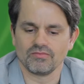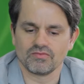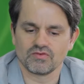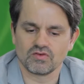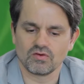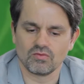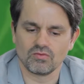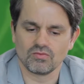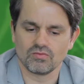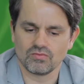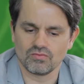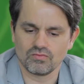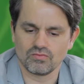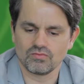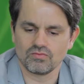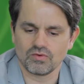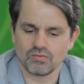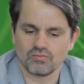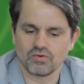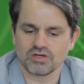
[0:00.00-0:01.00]
So
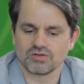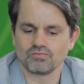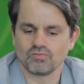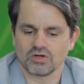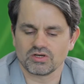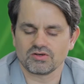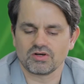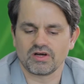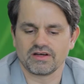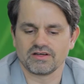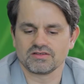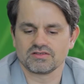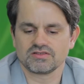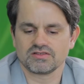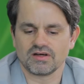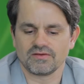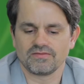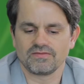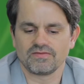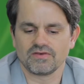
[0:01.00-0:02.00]
what kind of
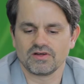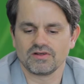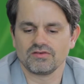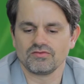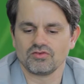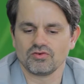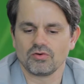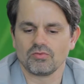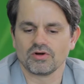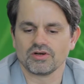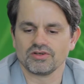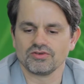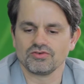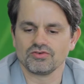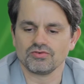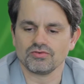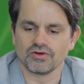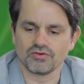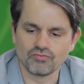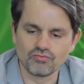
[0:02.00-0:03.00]
stuff do I want to
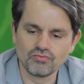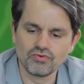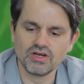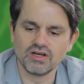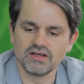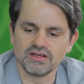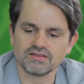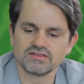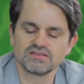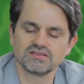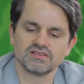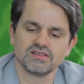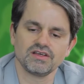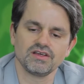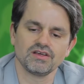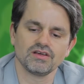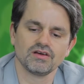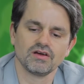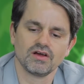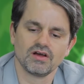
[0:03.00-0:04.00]
do? And really
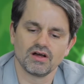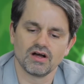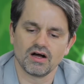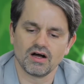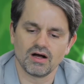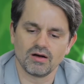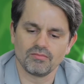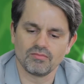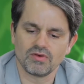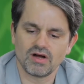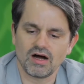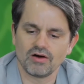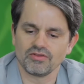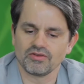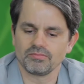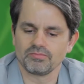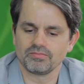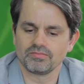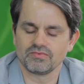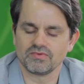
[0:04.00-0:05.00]
see how
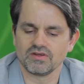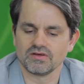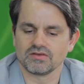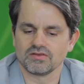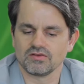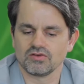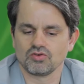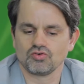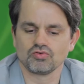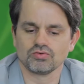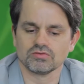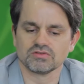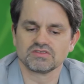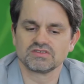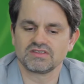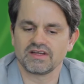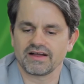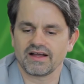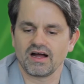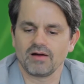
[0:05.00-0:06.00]
the tools
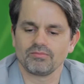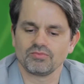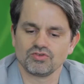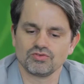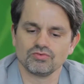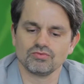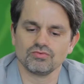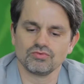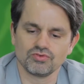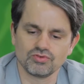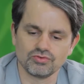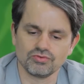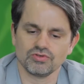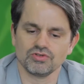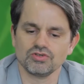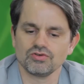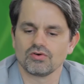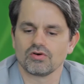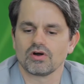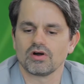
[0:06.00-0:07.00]
stack up to
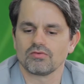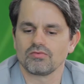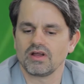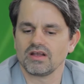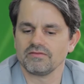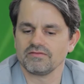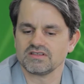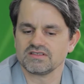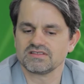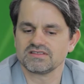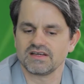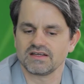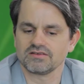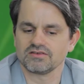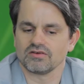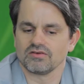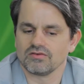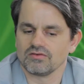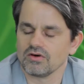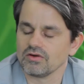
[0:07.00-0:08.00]
your relevant
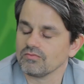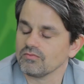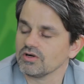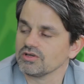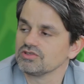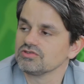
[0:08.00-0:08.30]
set on